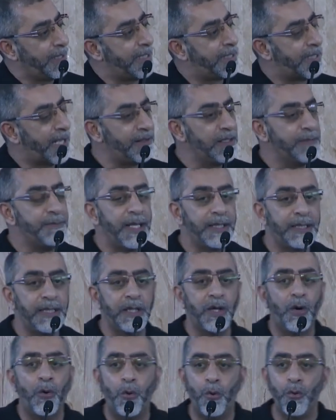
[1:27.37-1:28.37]
It doesn't
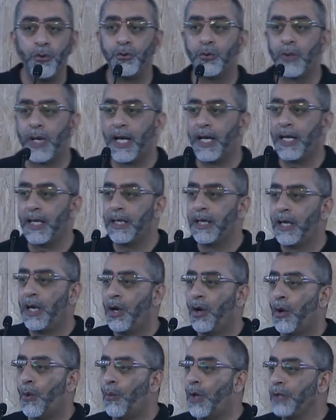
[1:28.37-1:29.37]
matter who you are,
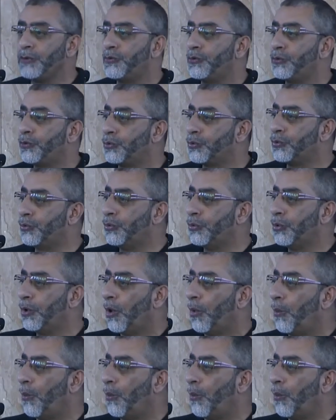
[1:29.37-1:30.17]
what you do,